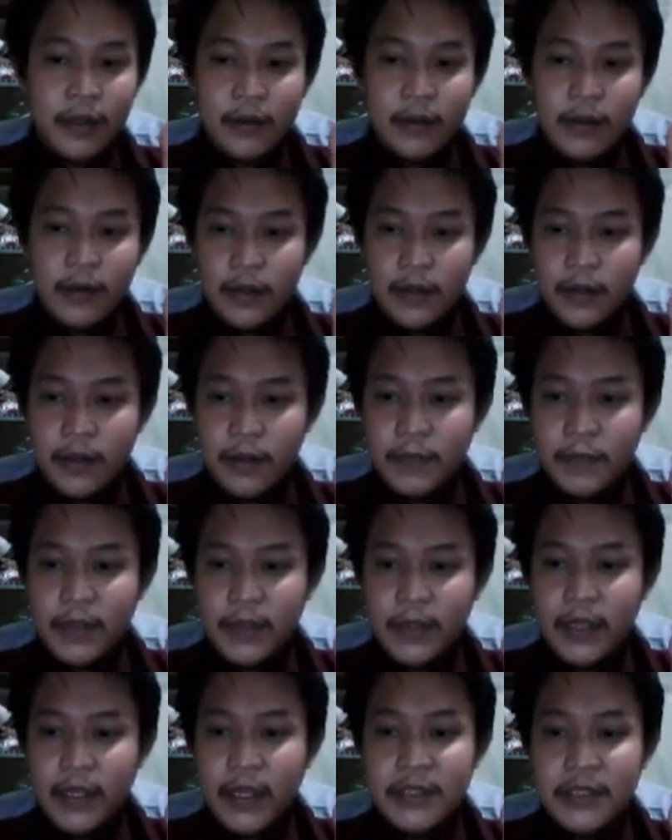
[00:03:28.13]

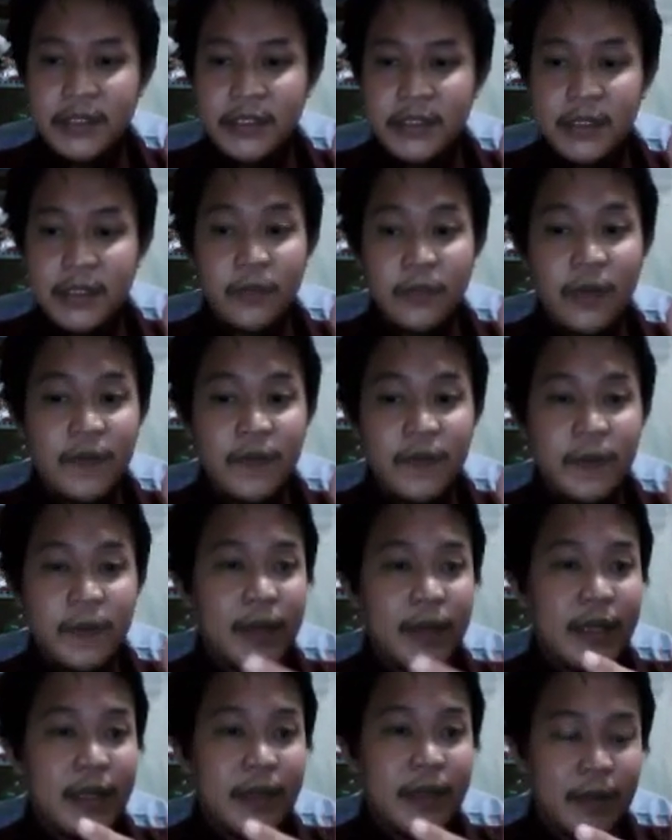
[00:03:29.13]
the additional morpheme
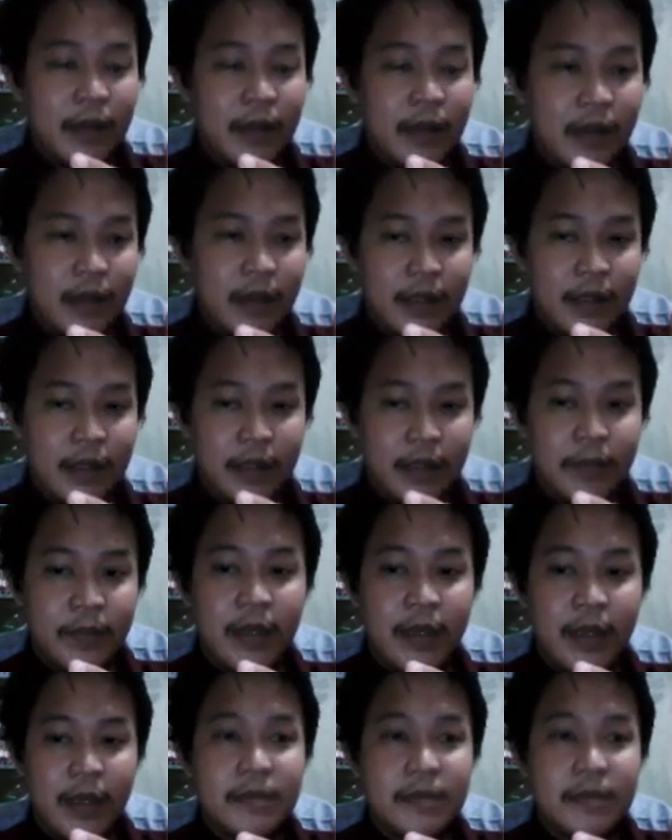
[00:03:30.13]
able, it
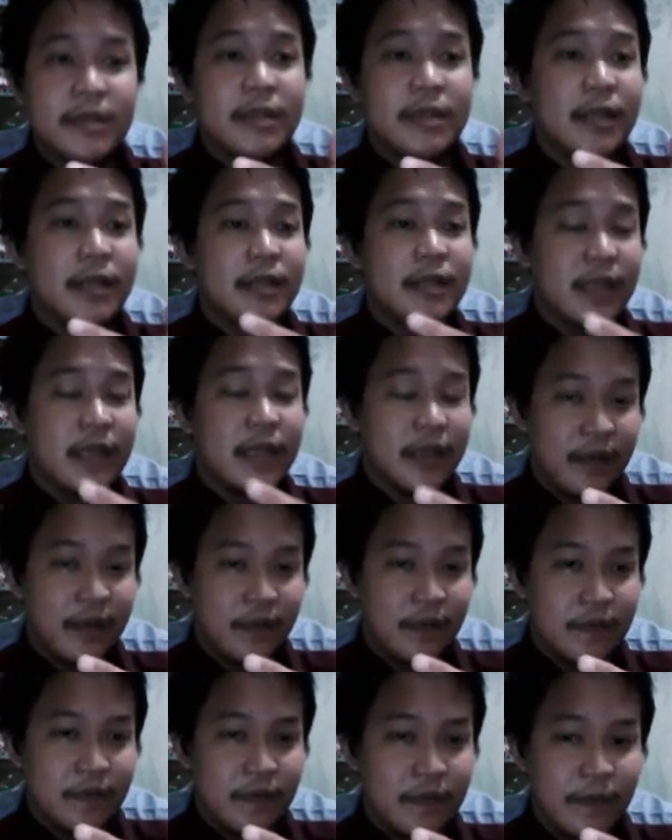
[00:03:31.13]
becomes adjective.